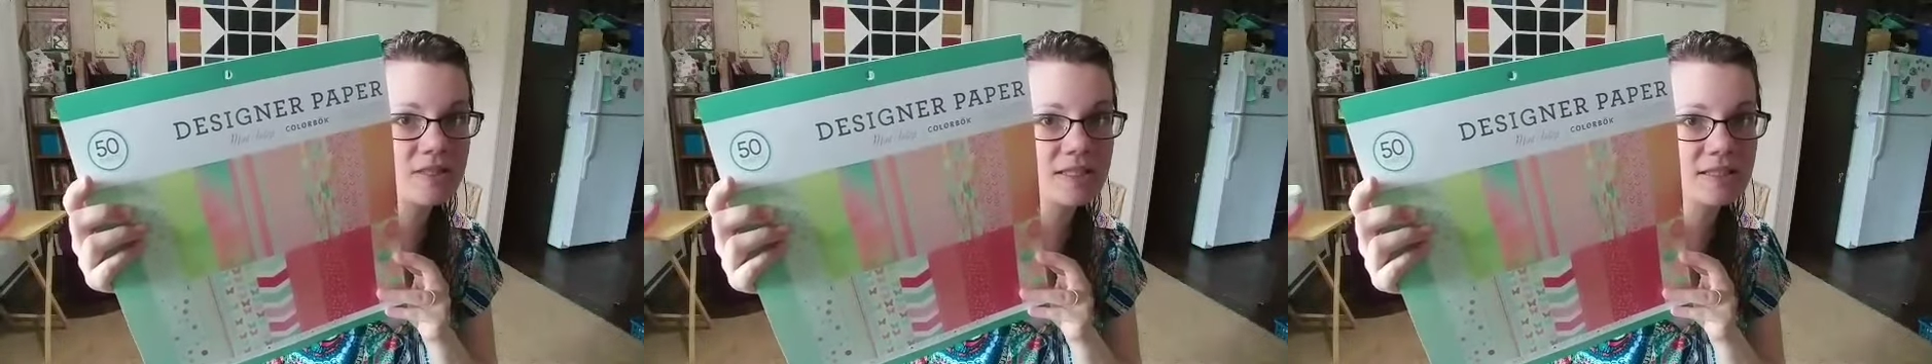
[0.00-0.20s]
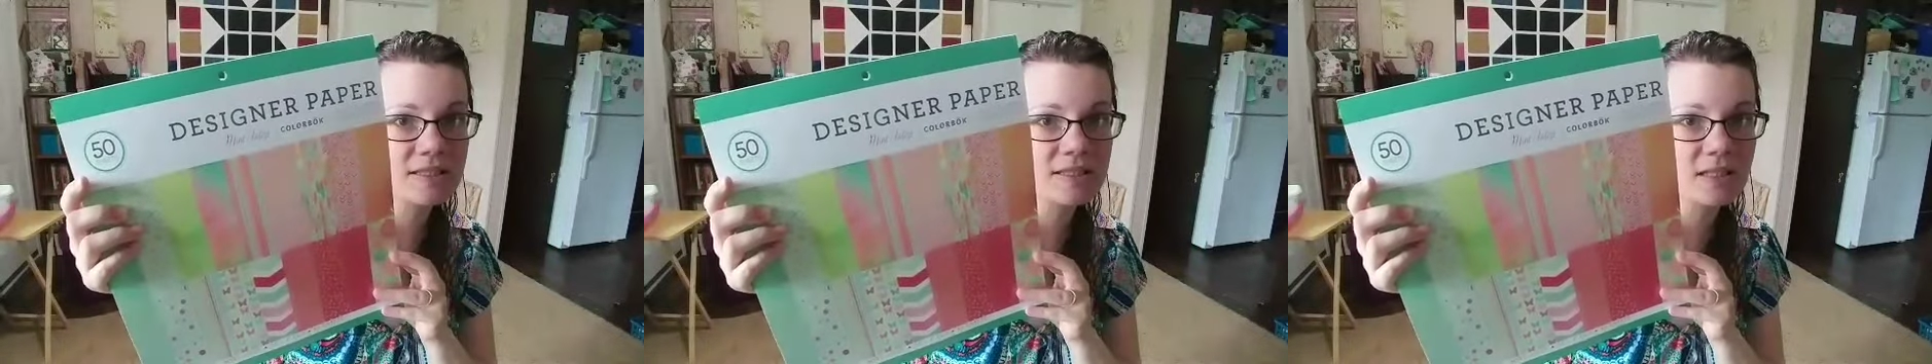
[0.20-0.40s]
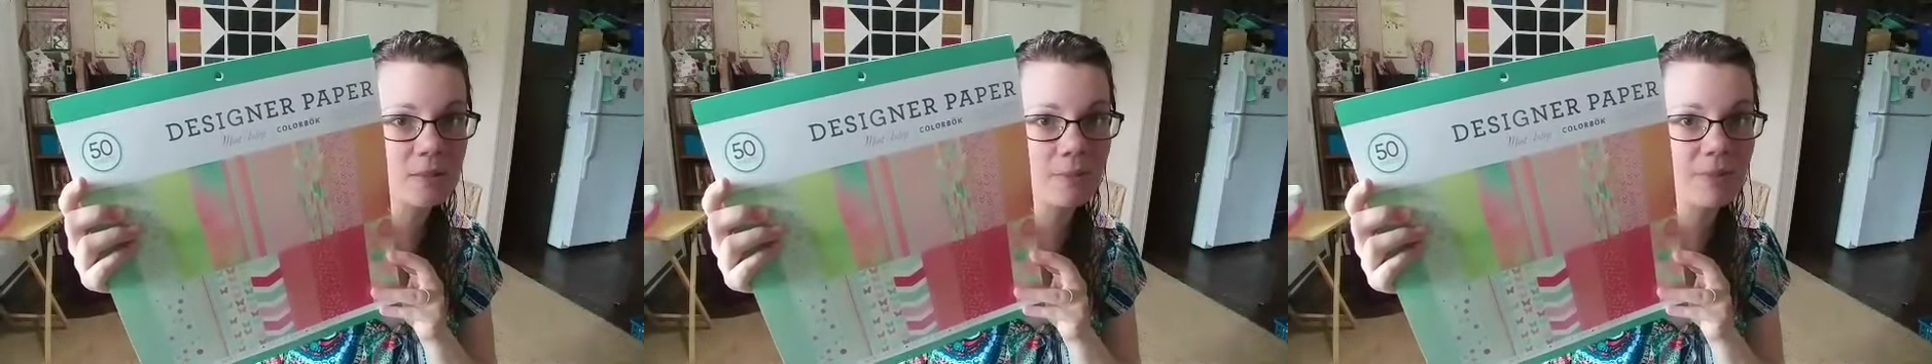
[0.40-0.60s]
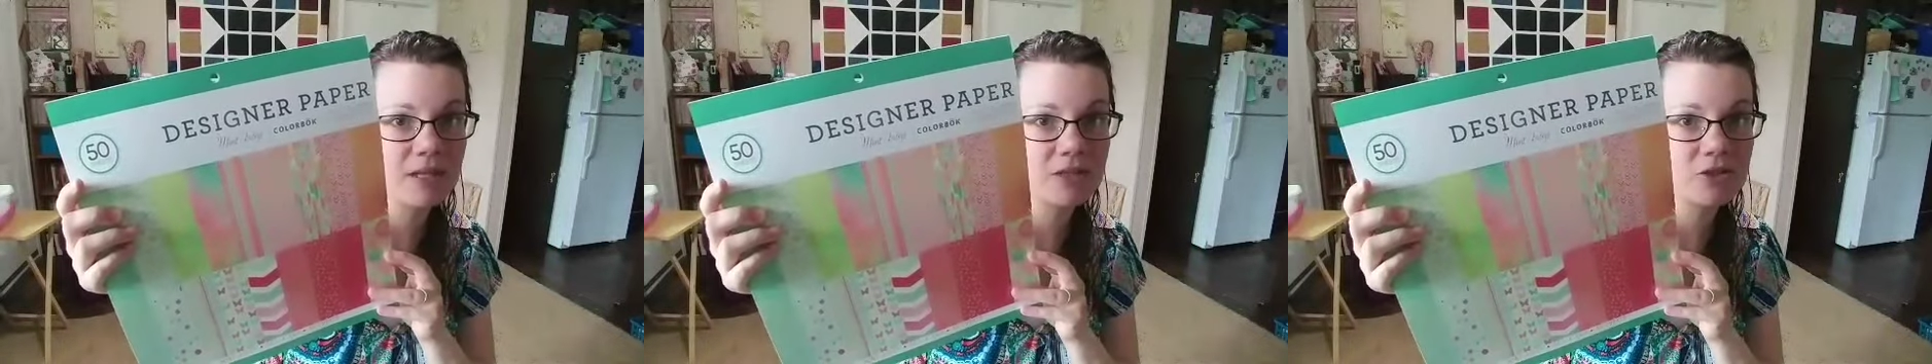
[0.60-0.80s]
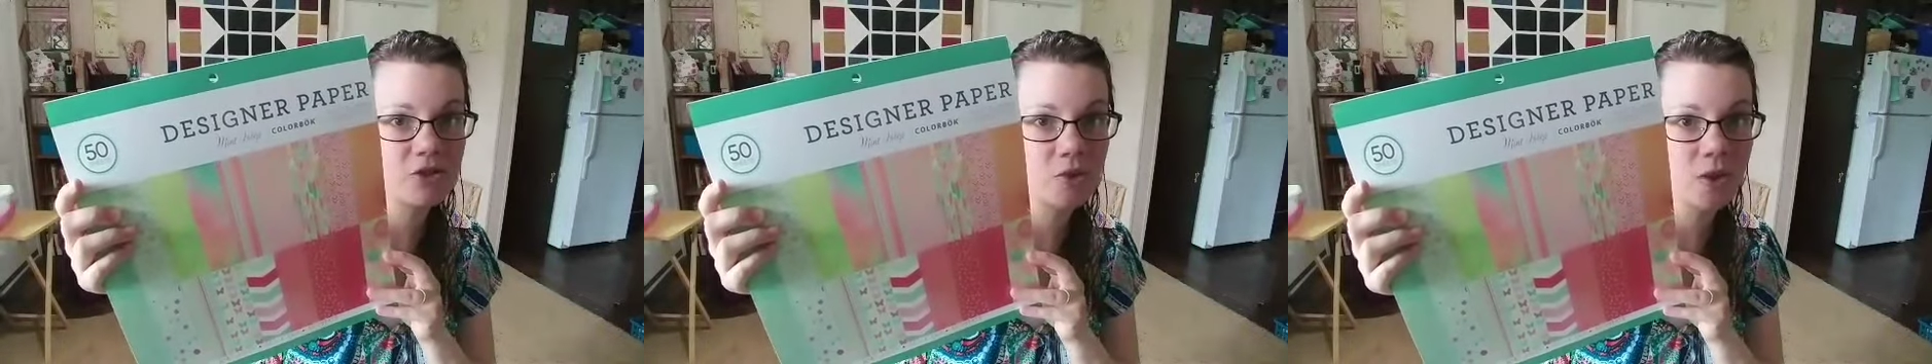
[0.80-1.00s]
This is the
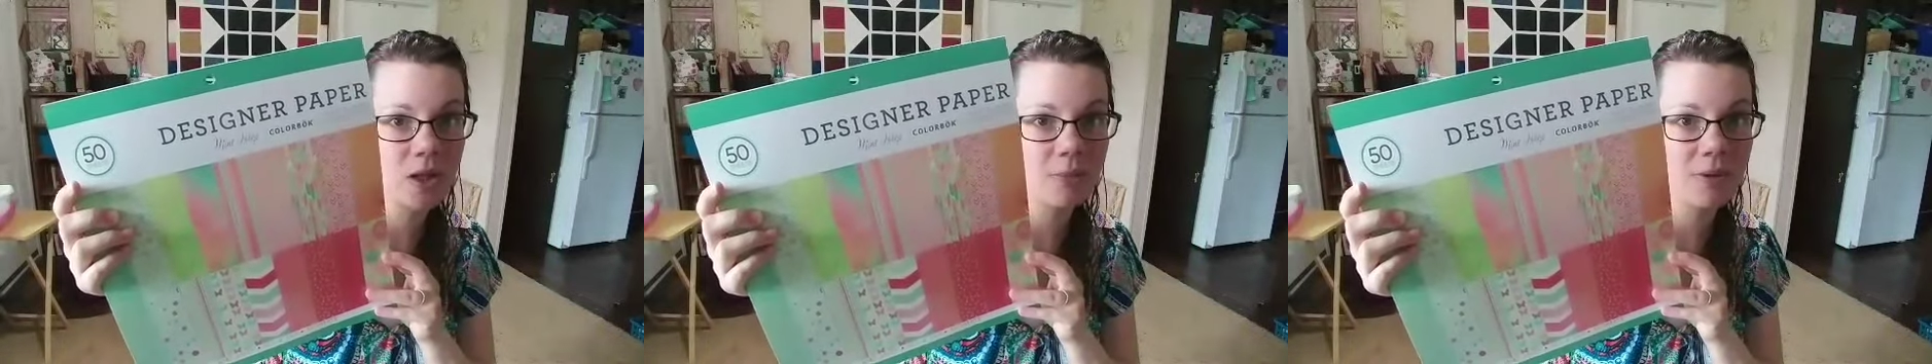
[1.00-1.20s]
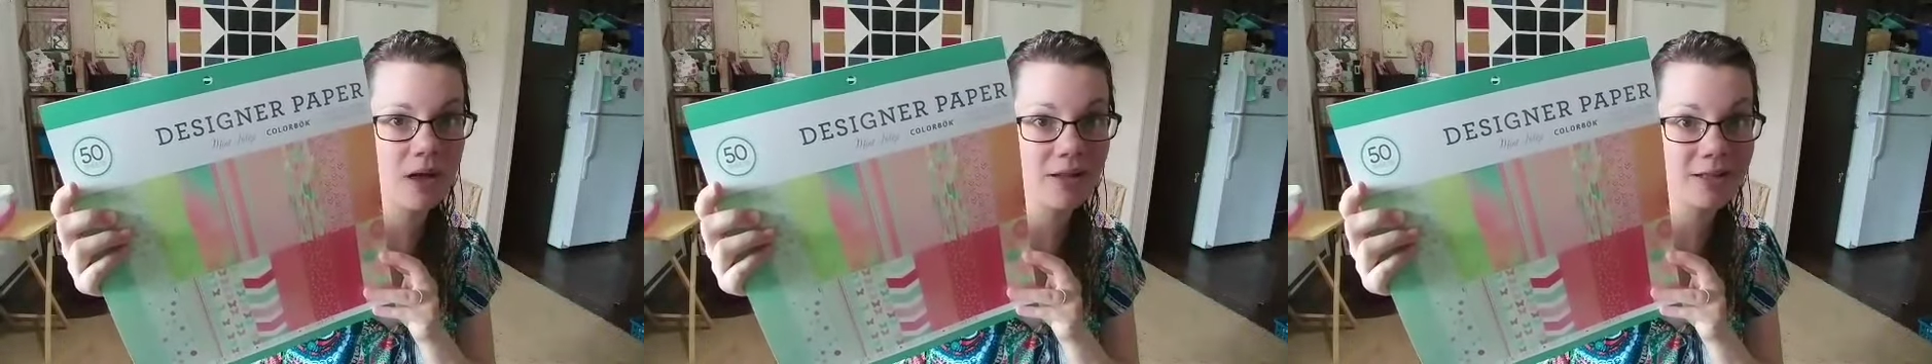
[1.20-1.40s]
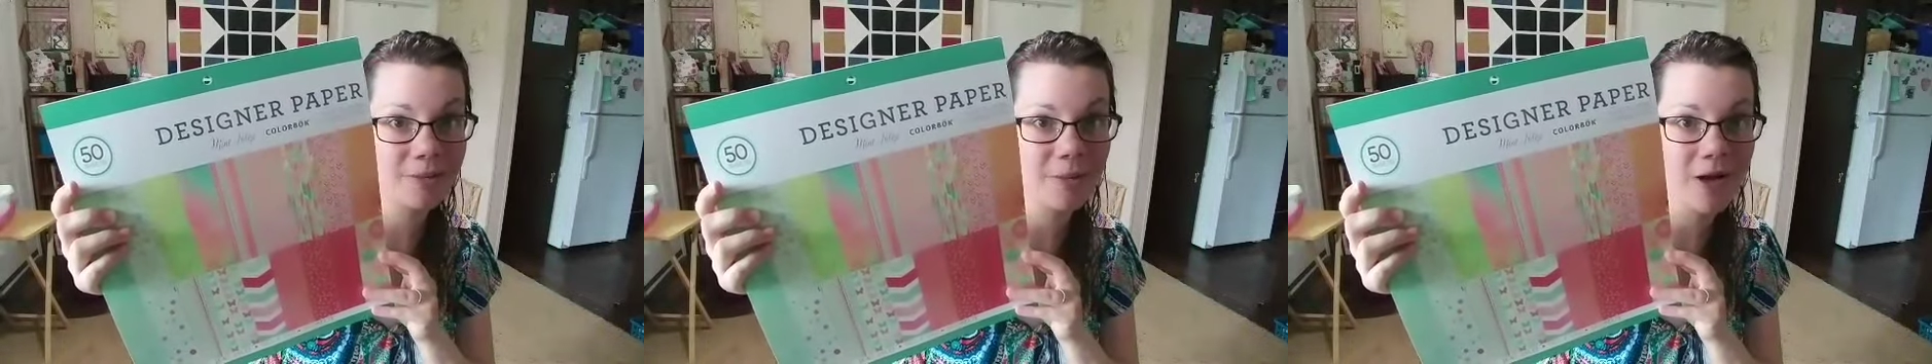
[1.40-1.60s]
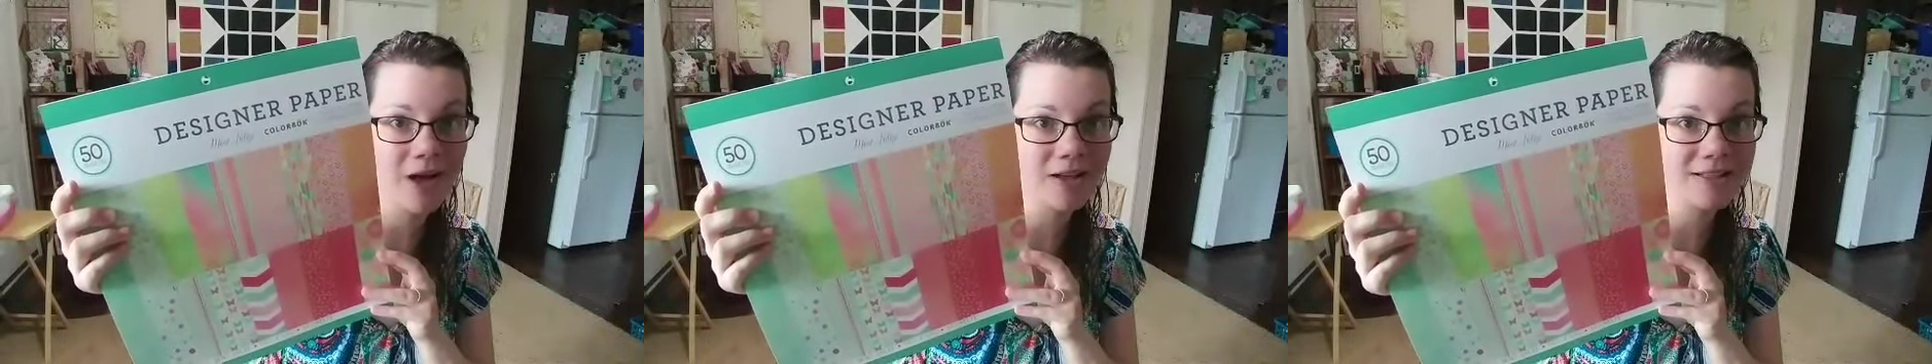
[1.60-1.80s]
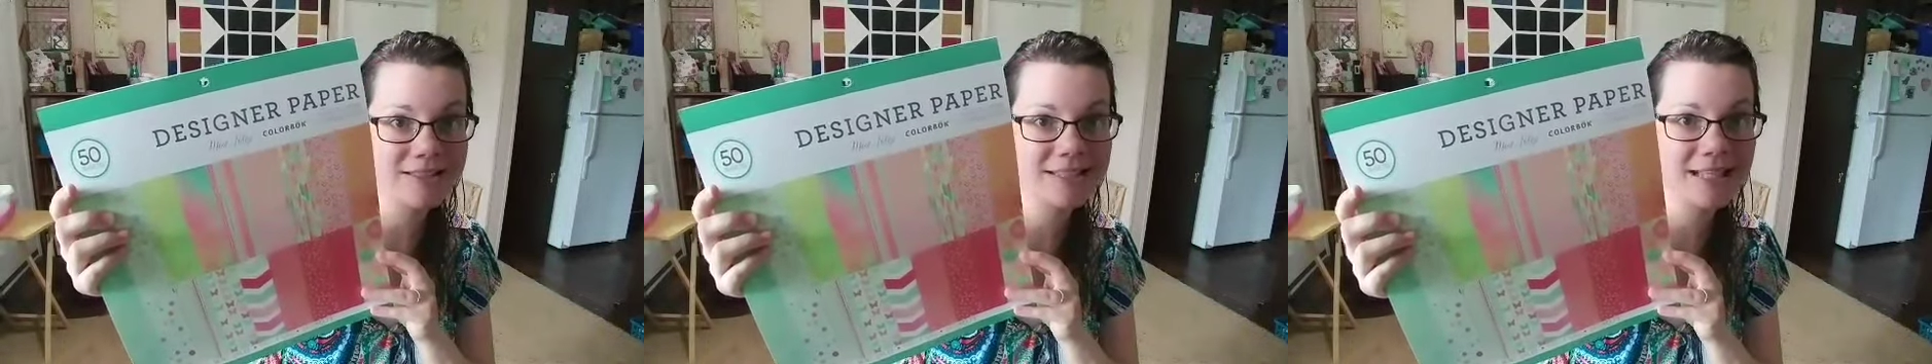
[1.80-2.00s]
Mint Julep Color
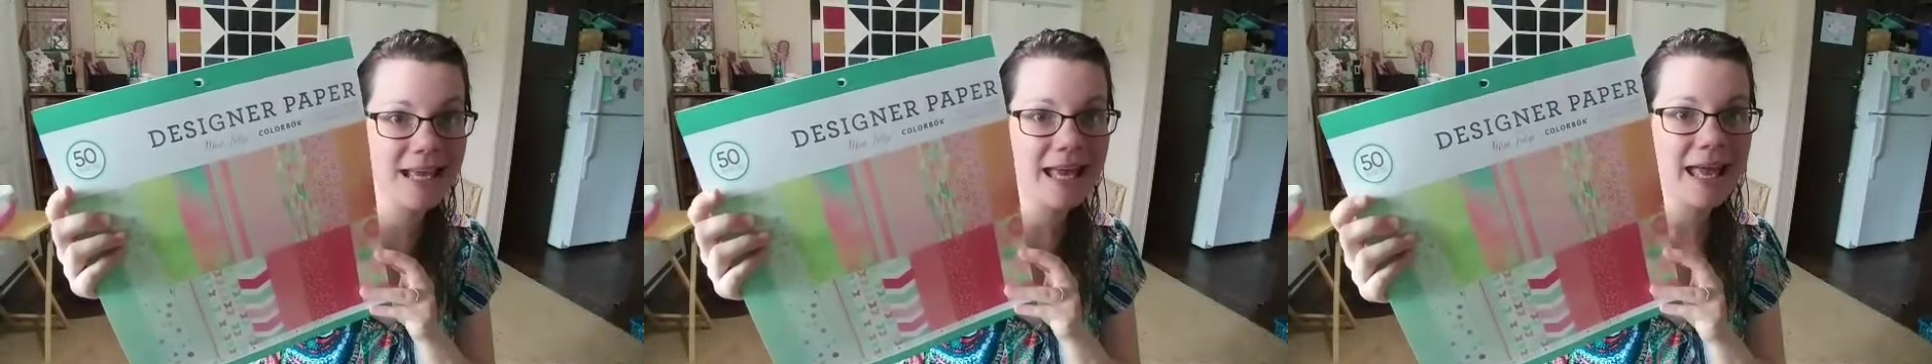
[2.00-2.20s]
Box.